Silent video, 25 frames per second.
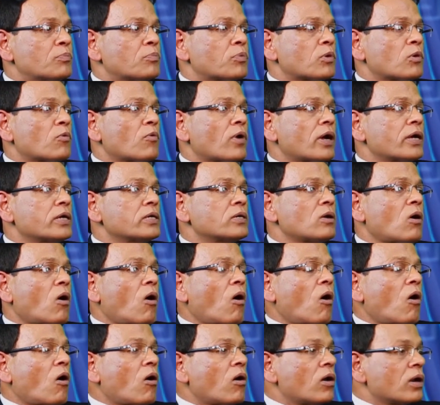we provide
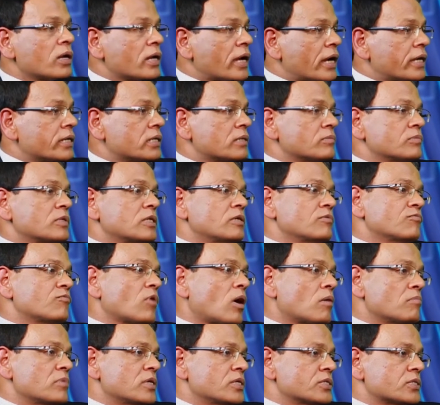all kind of the
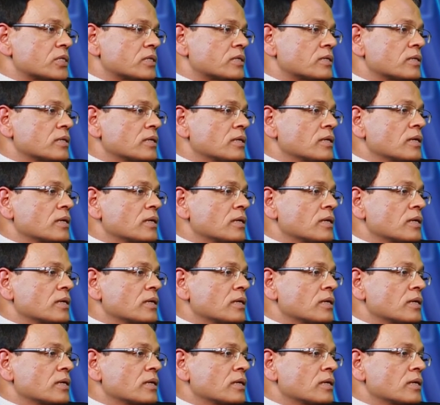information.